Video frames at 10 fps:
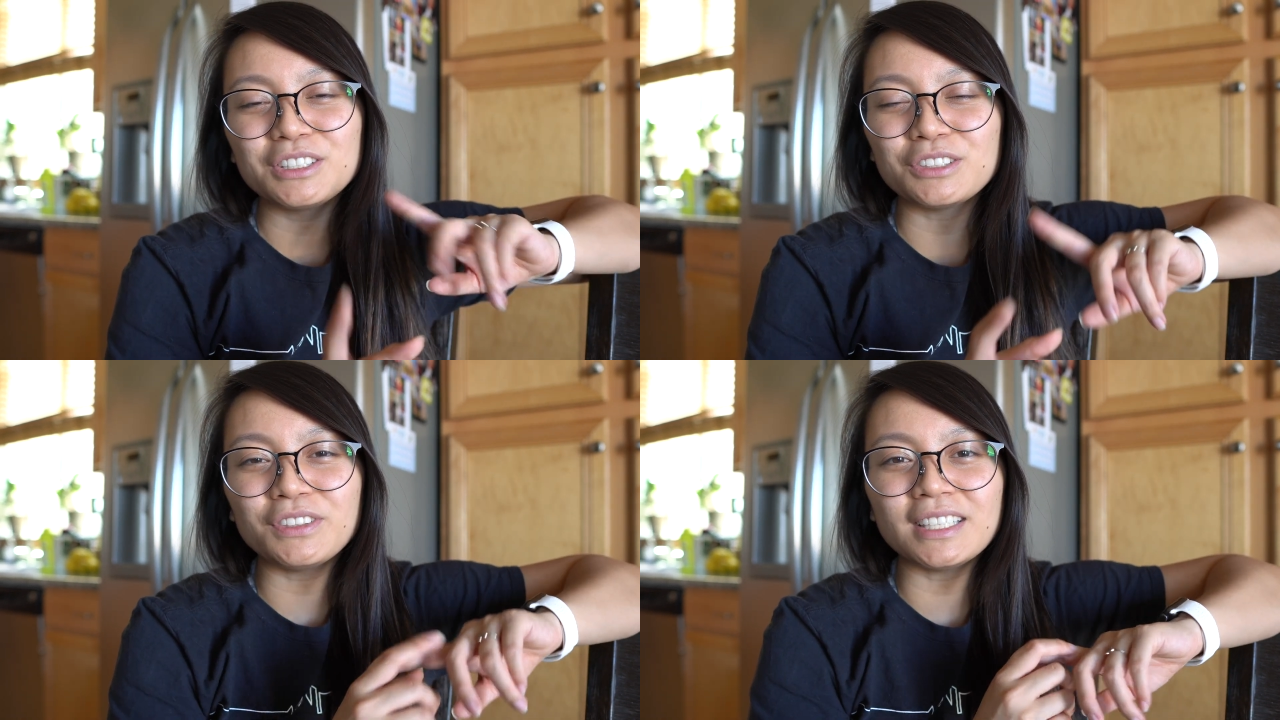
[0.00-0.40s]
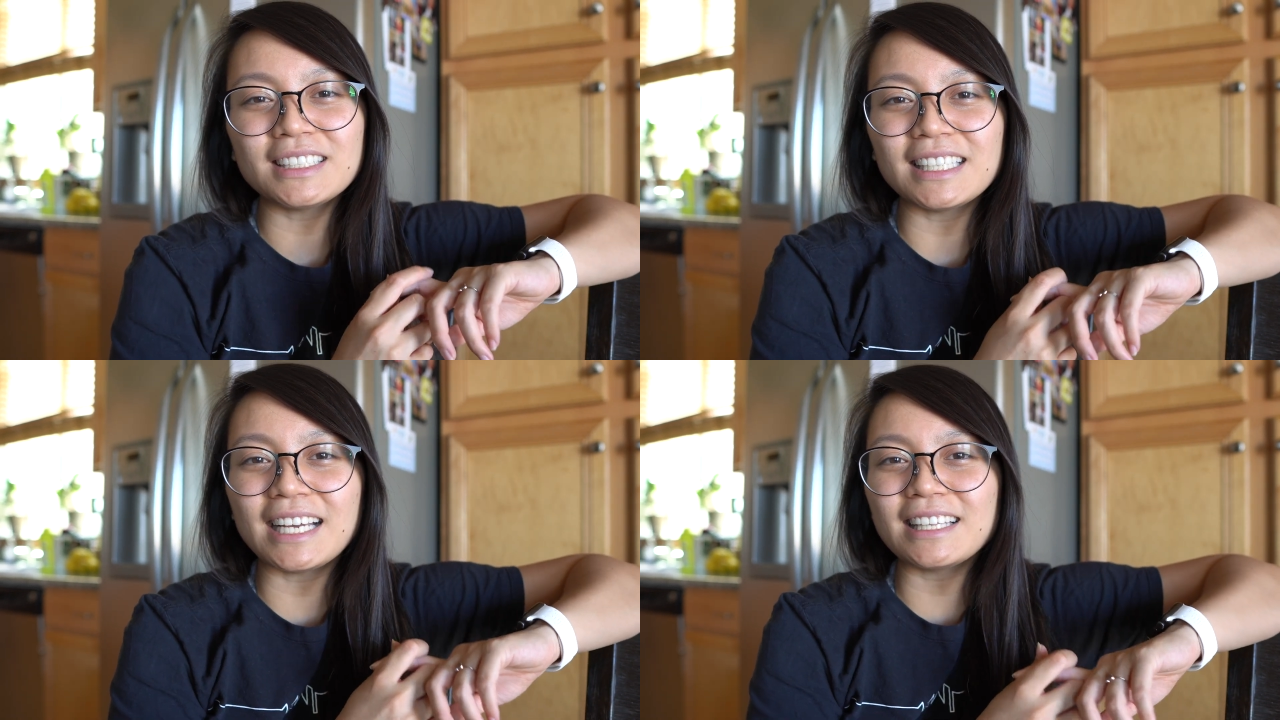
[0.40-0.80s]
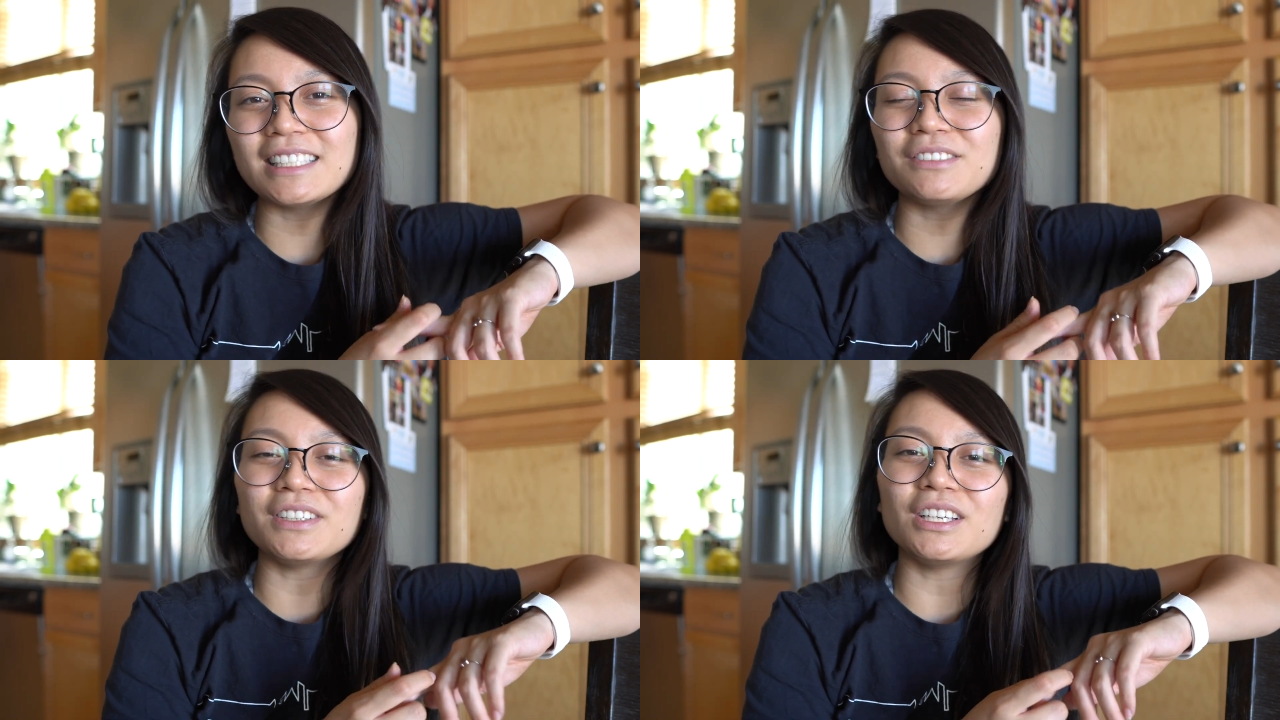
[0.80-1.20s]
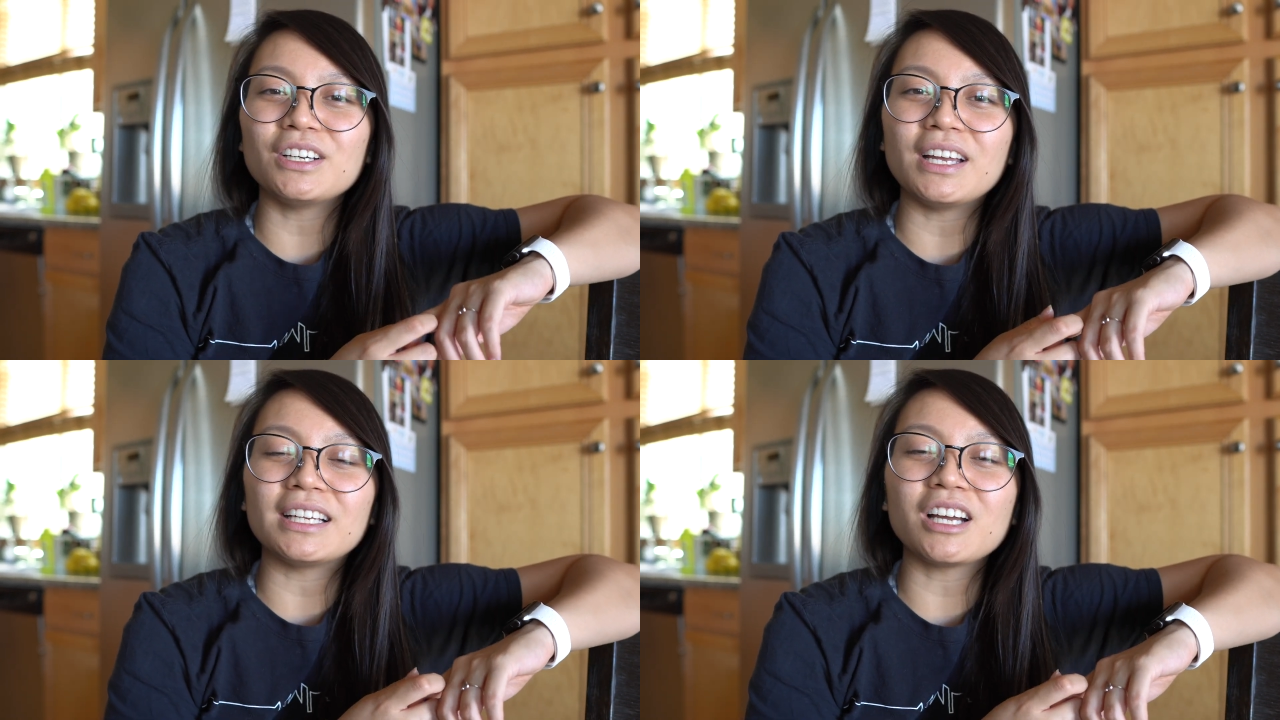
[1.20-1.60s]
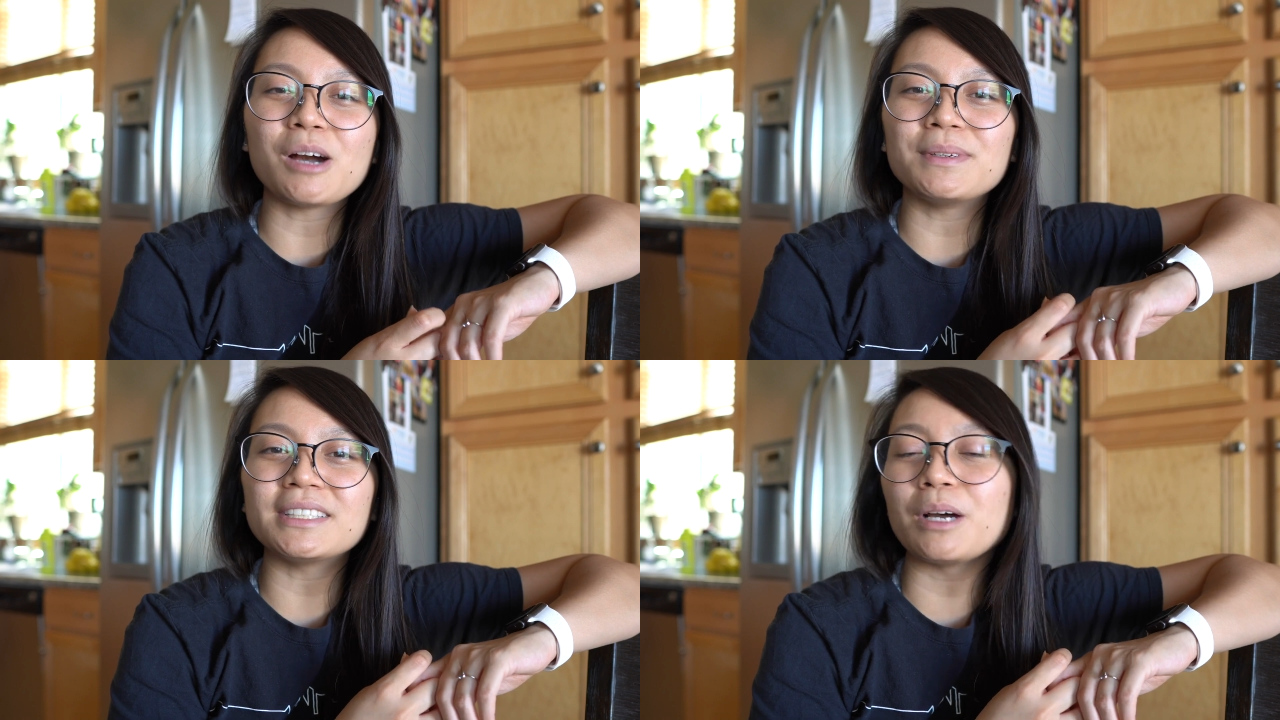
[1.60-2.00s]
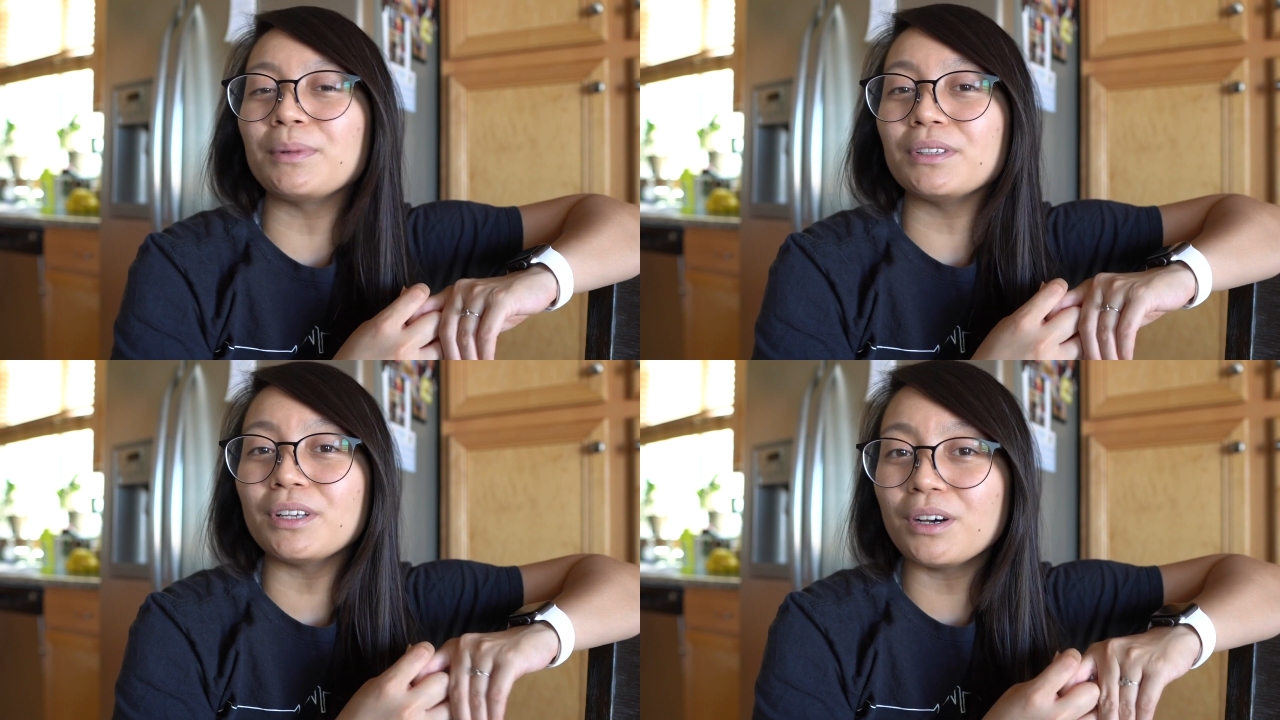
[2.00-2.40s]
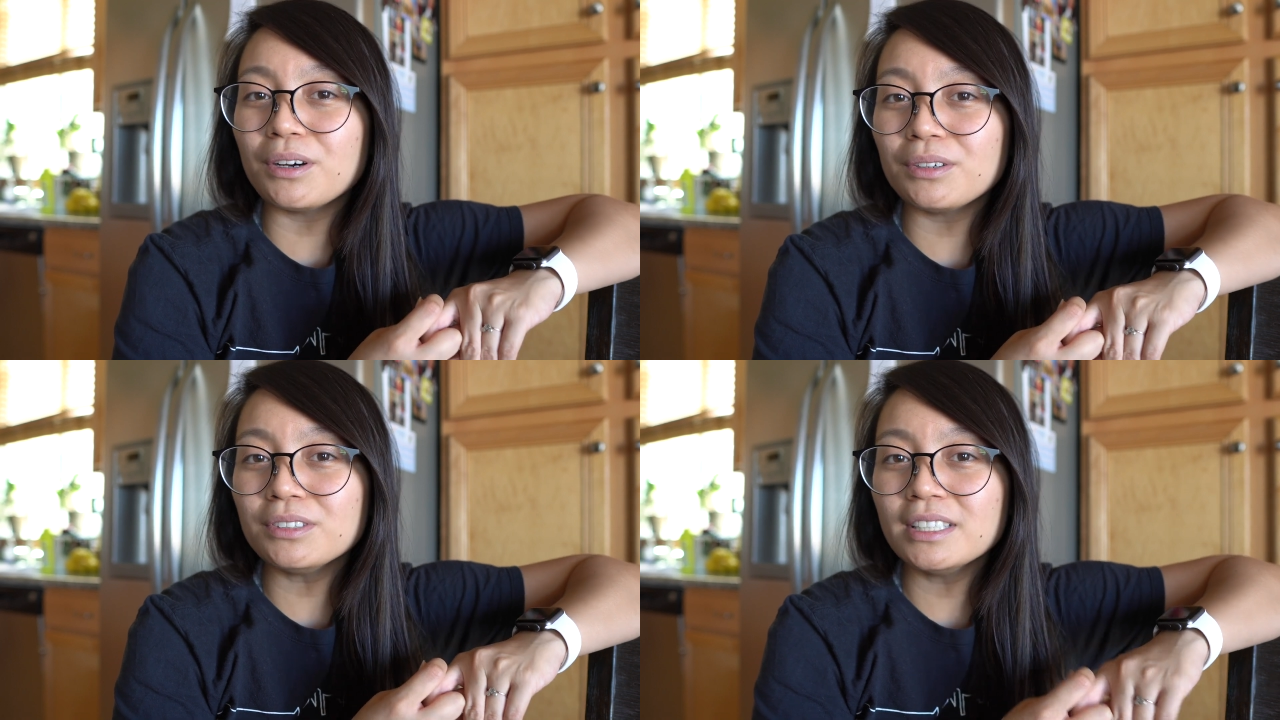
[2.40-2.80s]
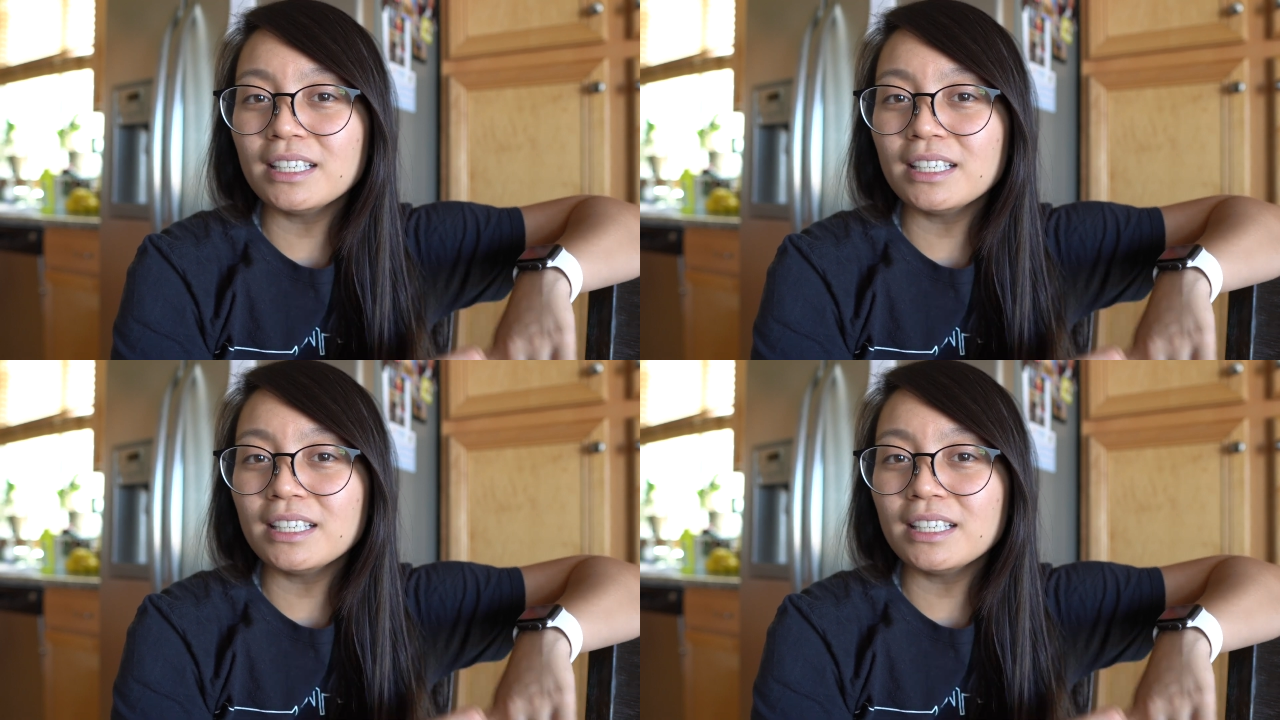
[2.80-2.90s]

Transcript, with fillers: Don't forget to like this video and comment down below.